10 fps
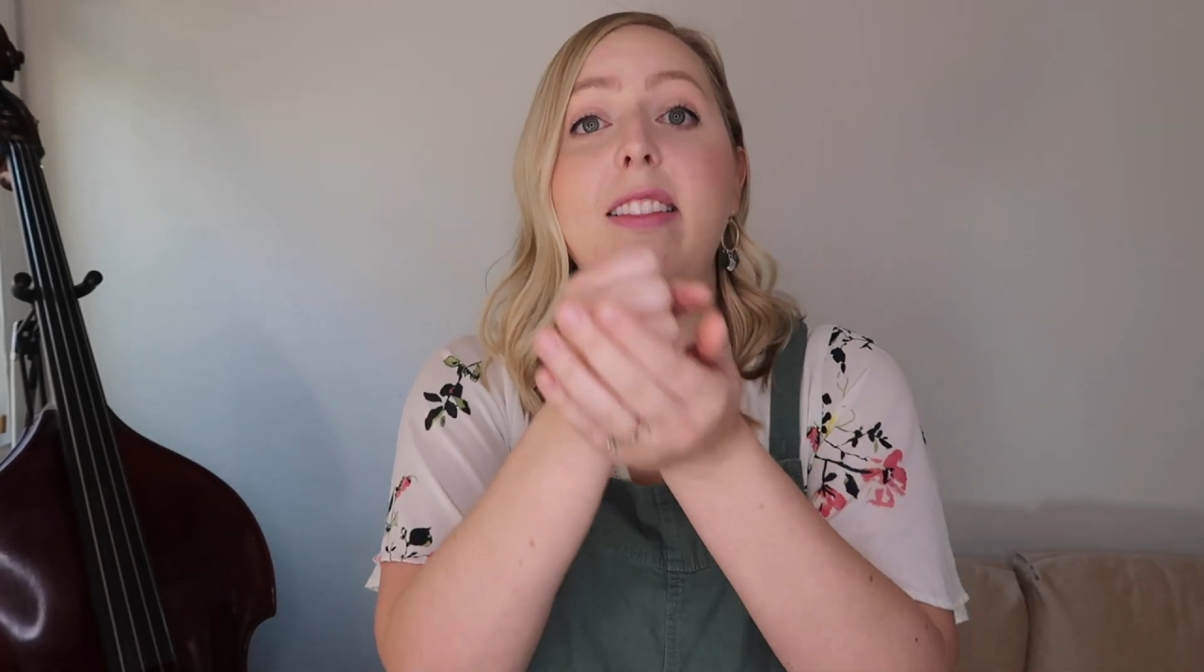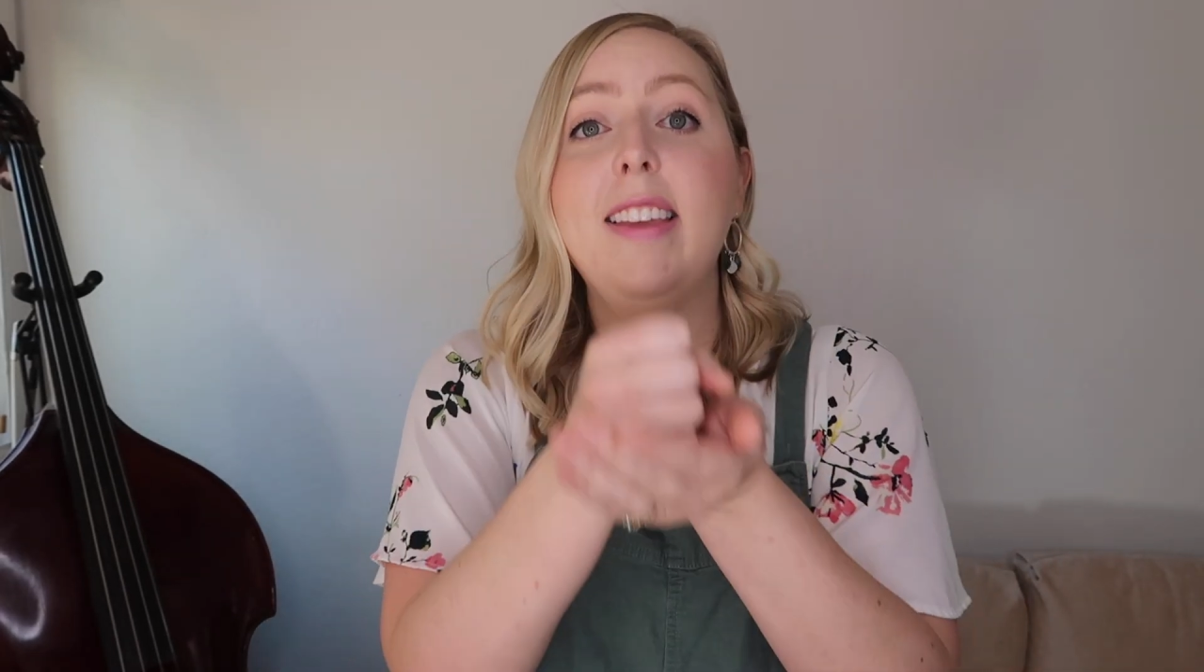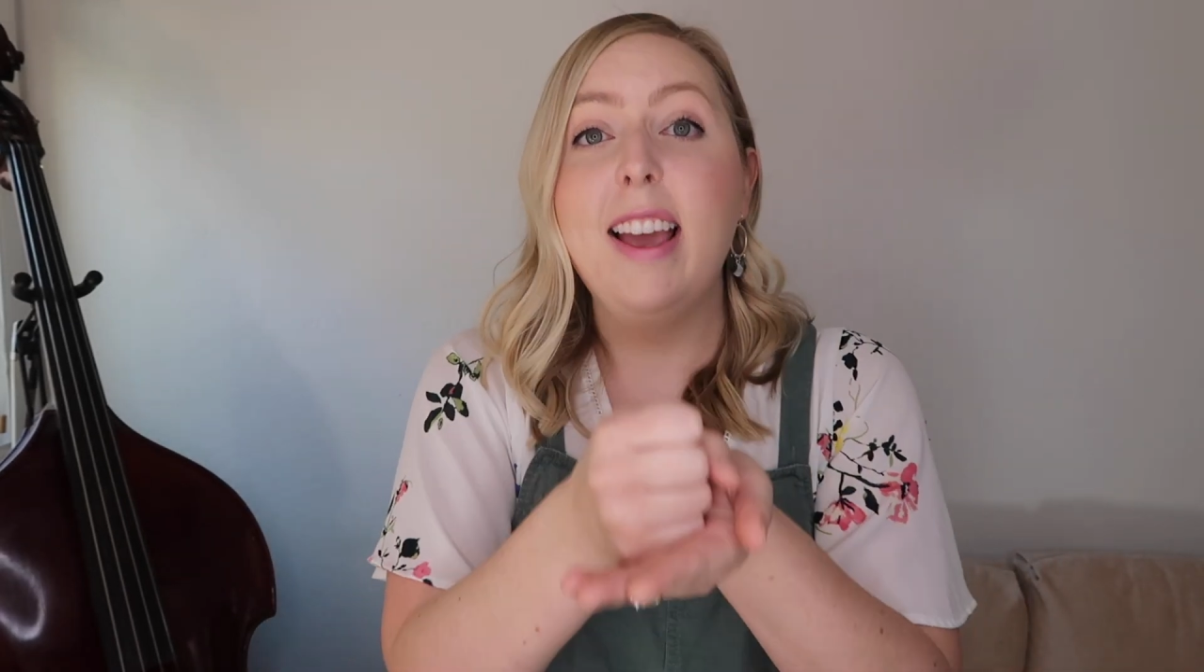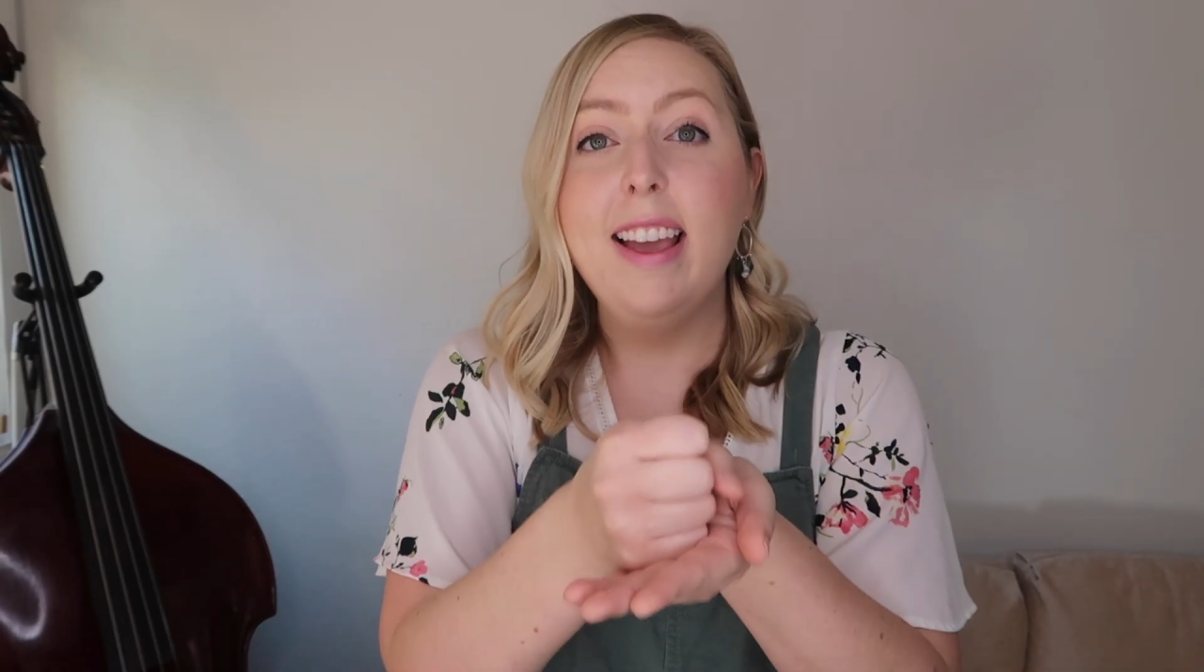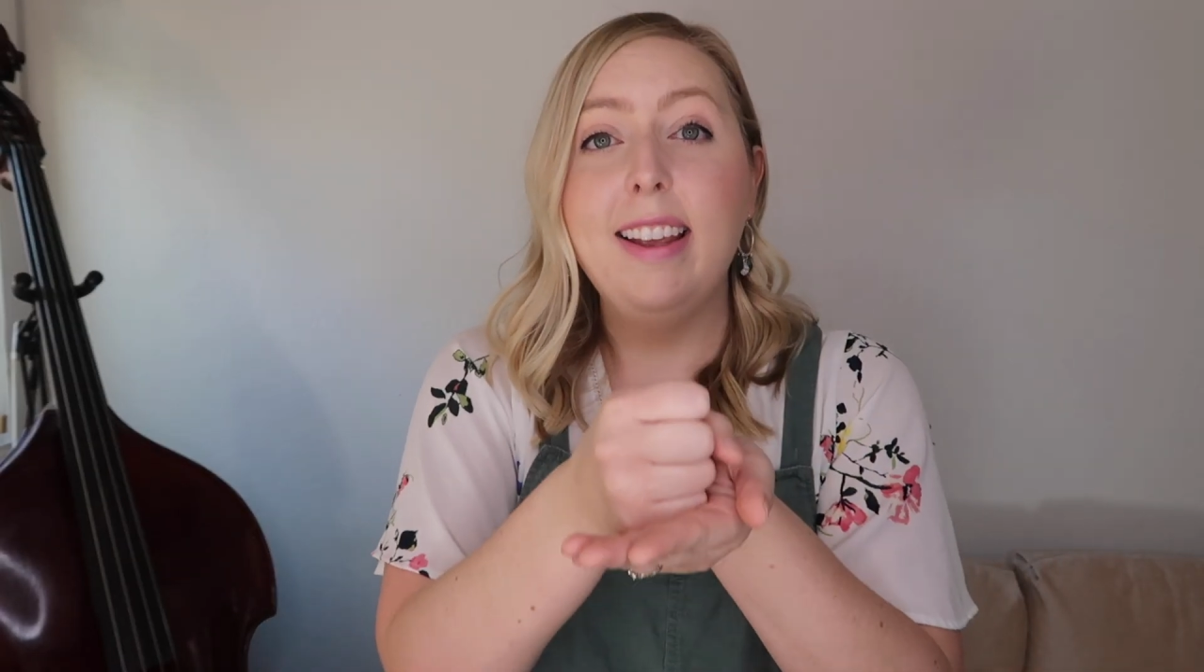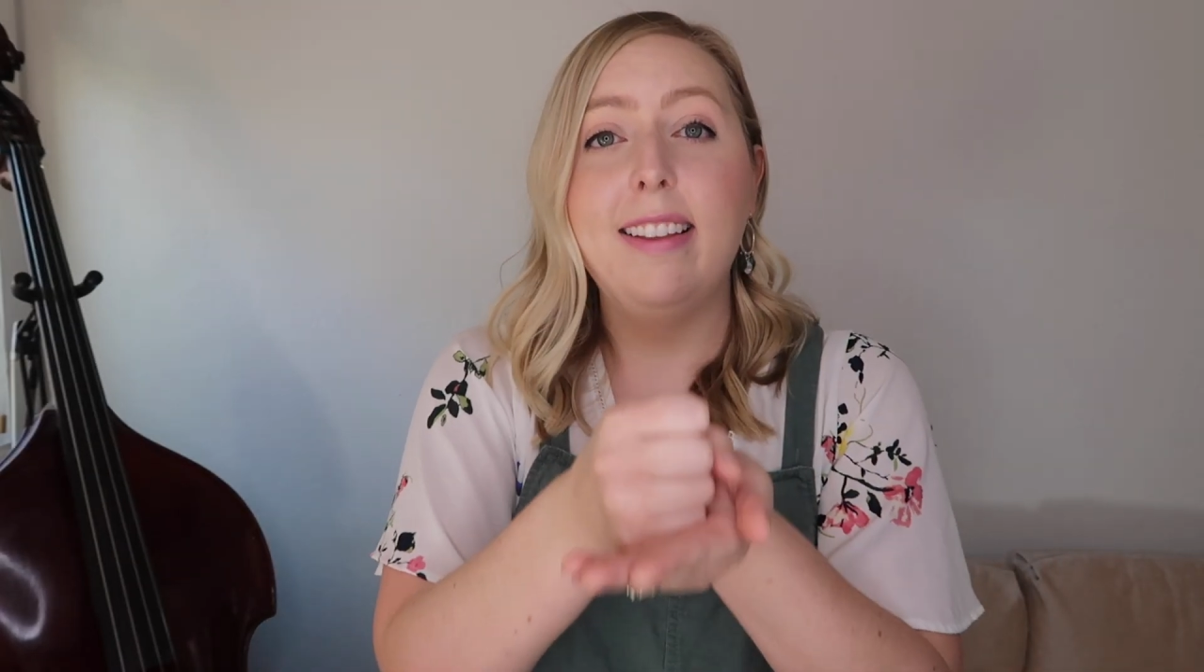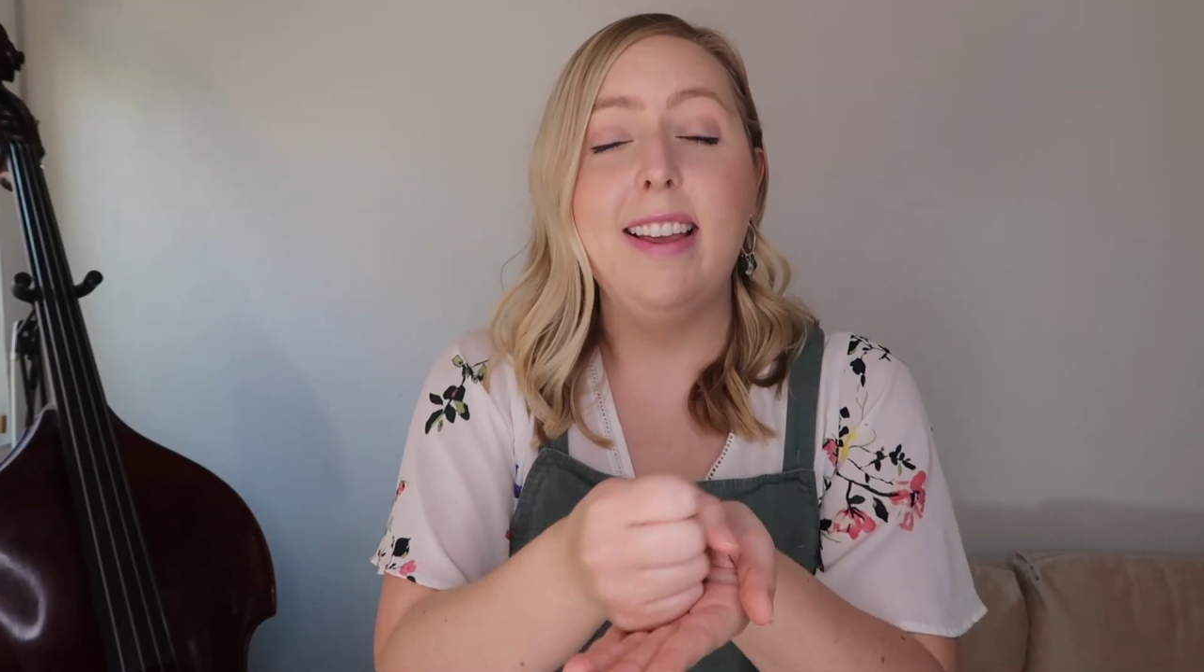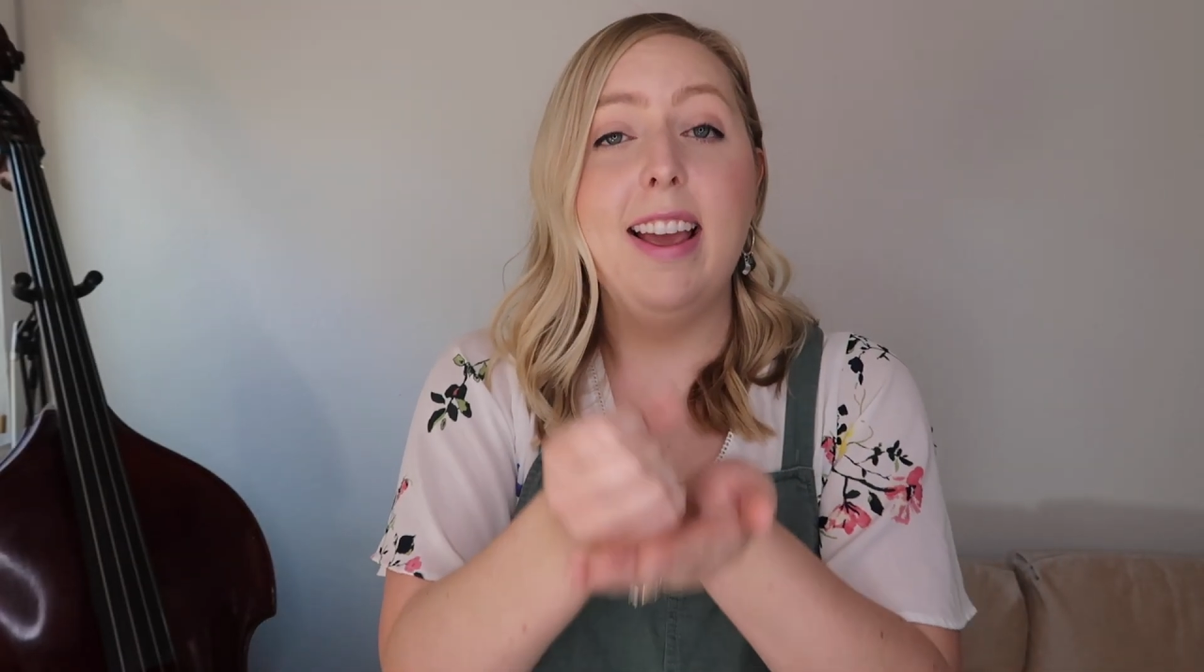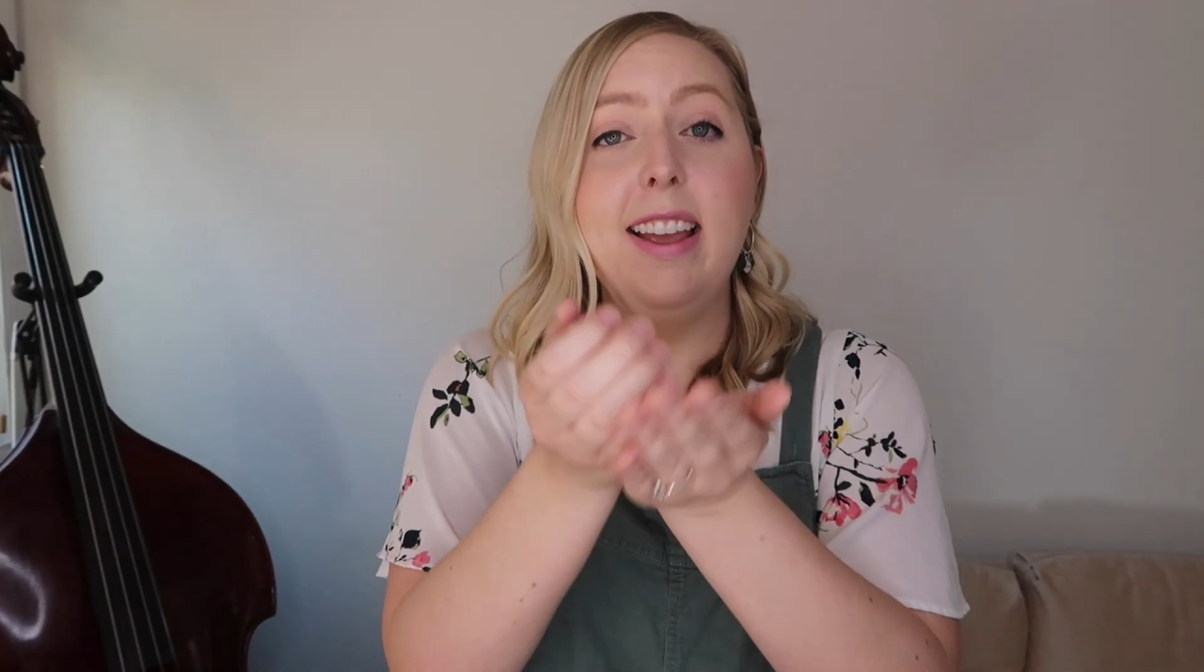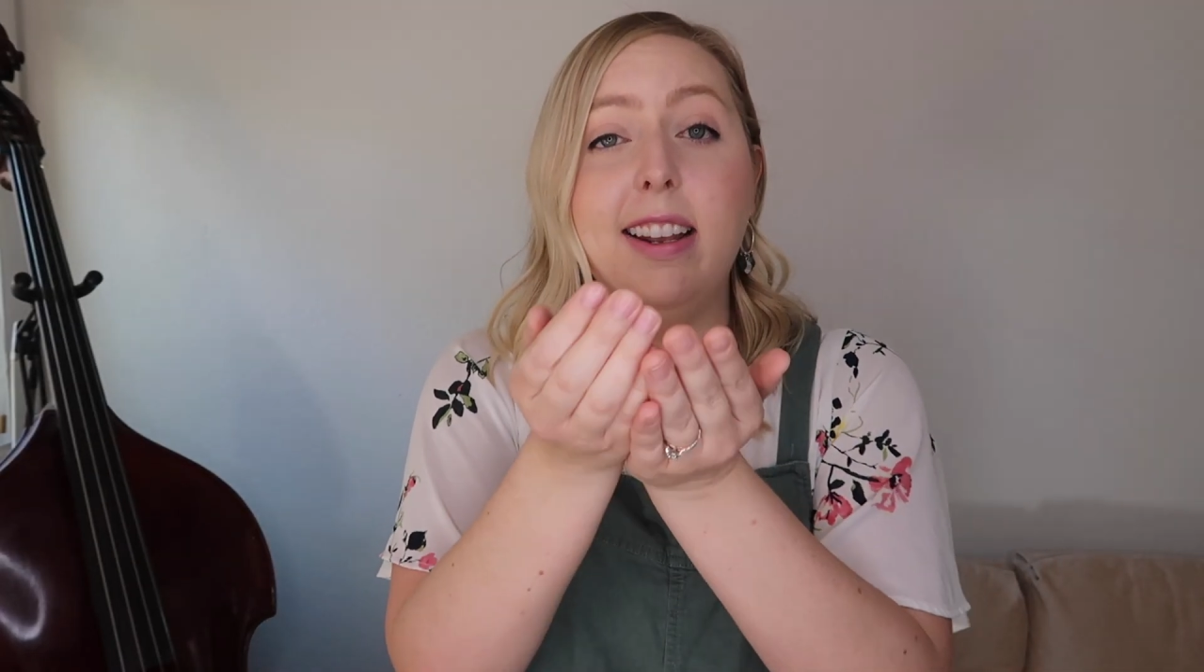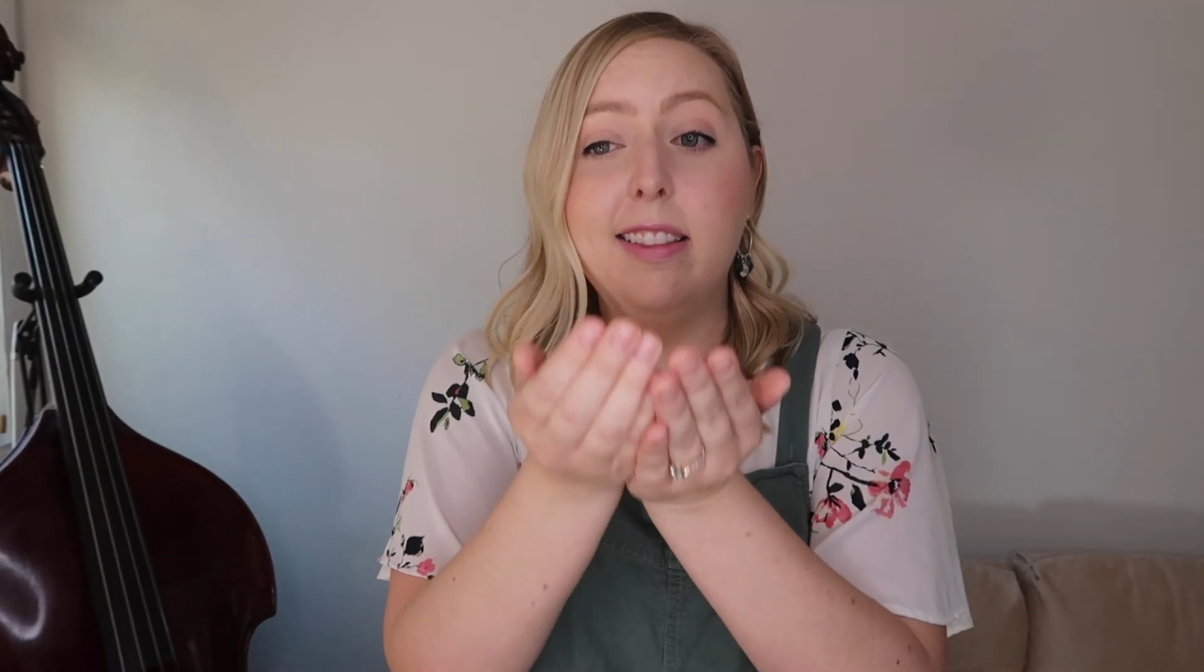and the egg, and the egg,